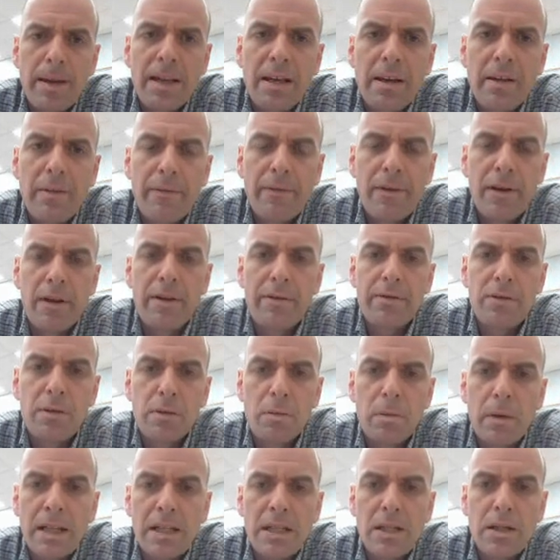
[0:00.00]
making fun of
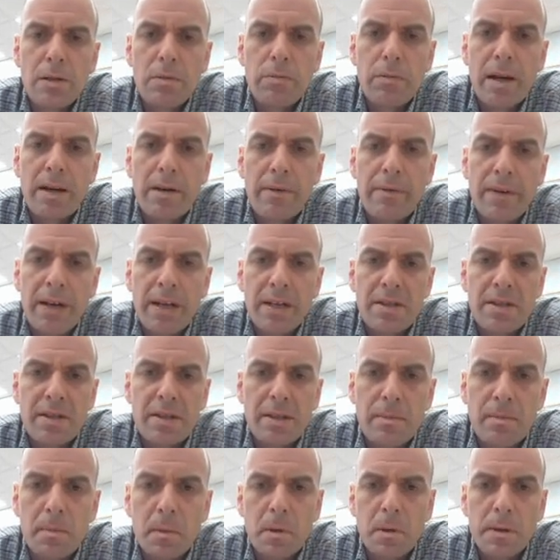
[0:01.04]
Dwight's sweater vest
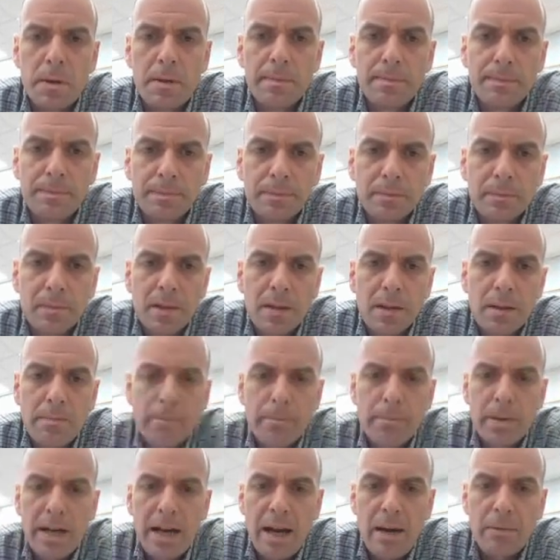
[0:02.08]
some more,
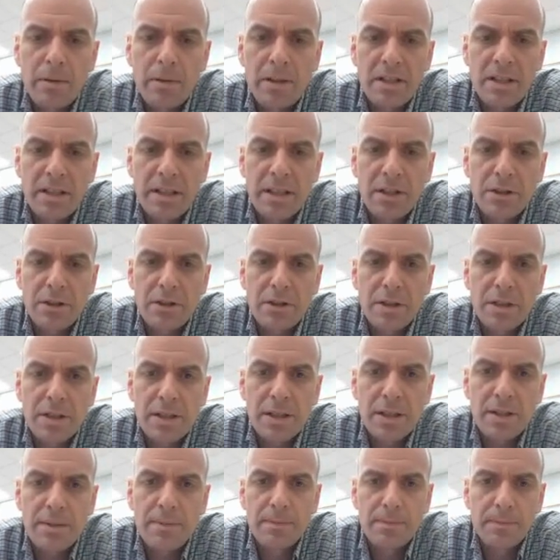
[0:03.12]
but I wasn't
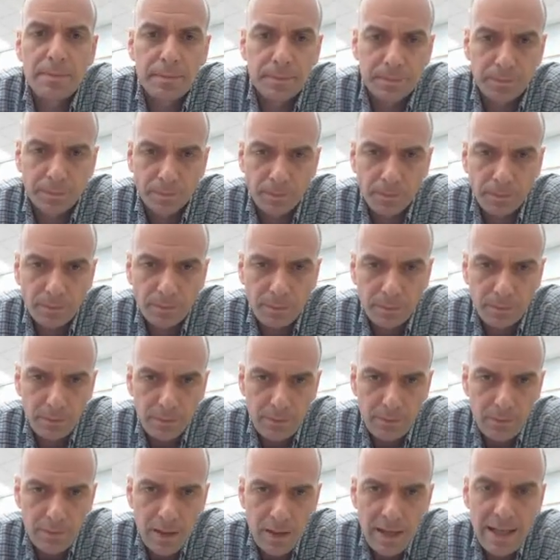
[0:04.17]
interested.
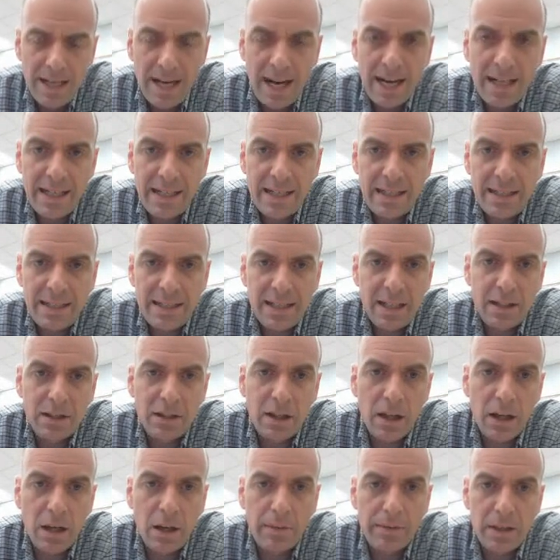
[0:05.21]
And I didn't tell
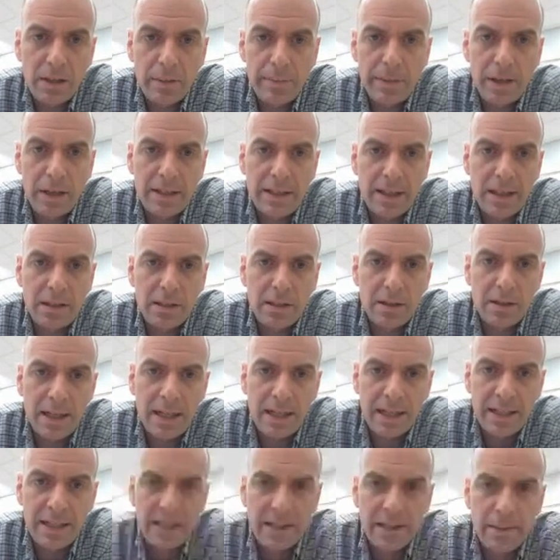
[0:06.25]
Harvey about
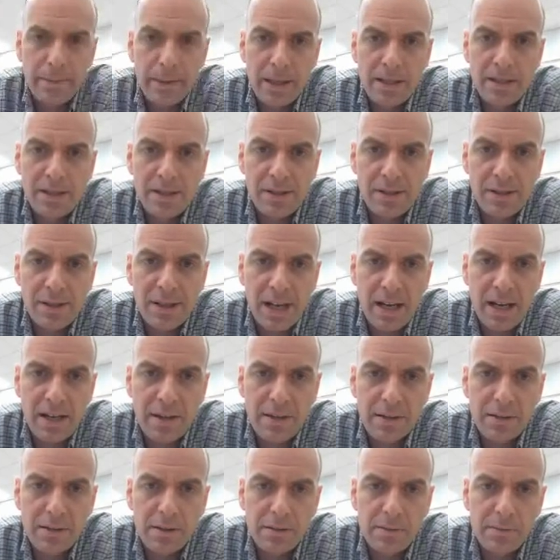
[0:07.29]
Caroline and the pencils
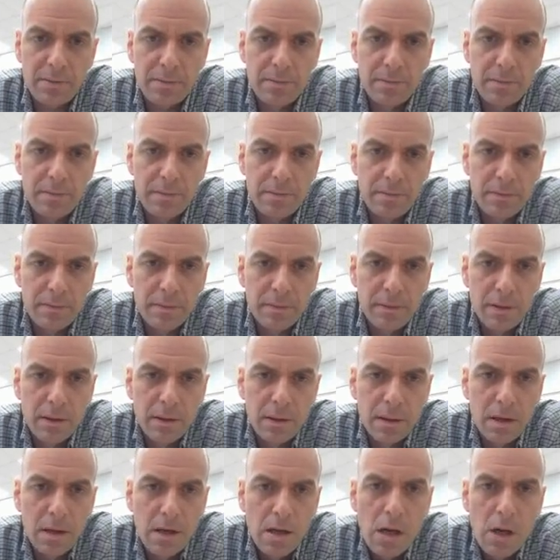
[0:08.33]
either.
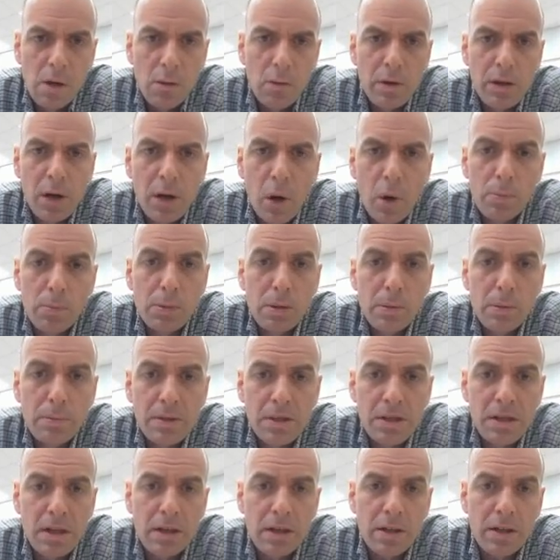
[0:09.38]
When homeroom
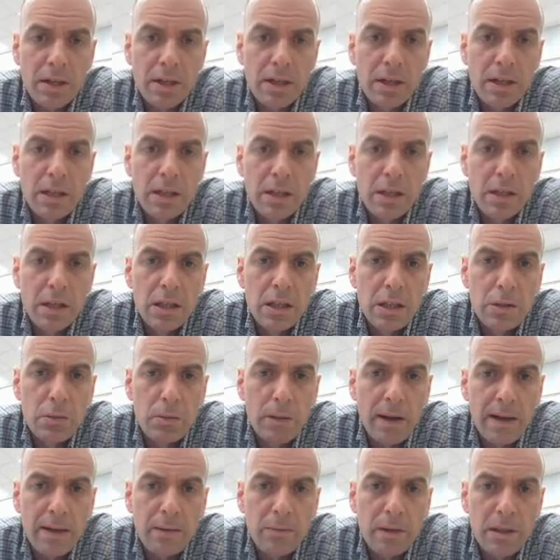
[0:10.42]
started,
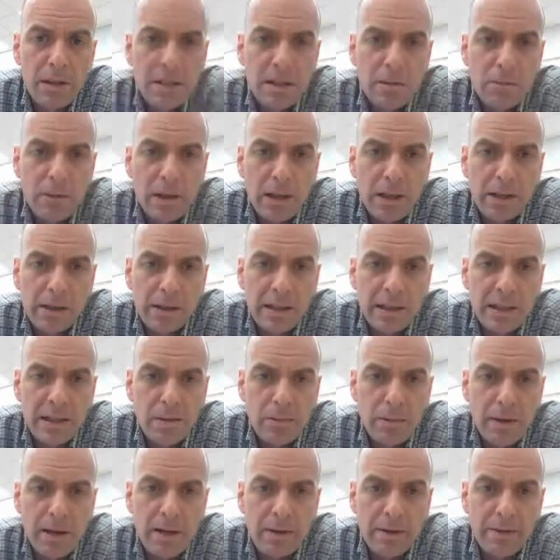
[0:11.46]
Dwight wasn't wearing a
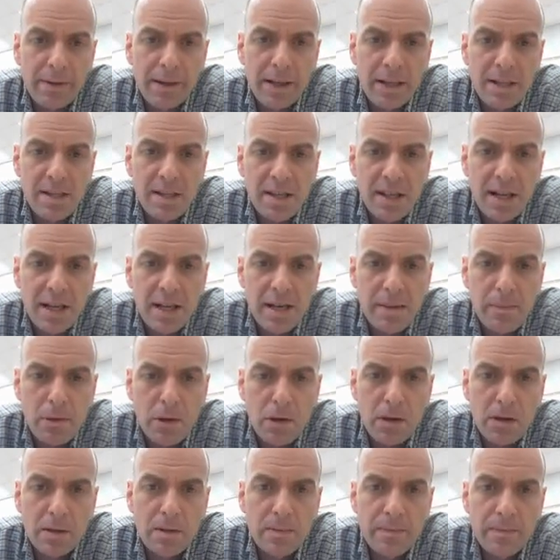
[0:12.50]
sweater vest
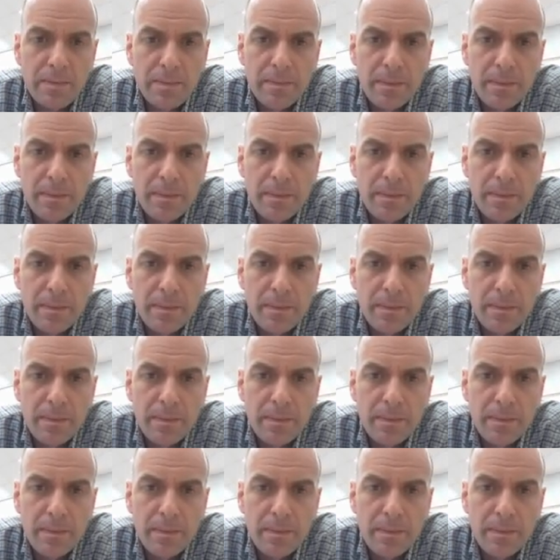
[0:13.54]
anymore.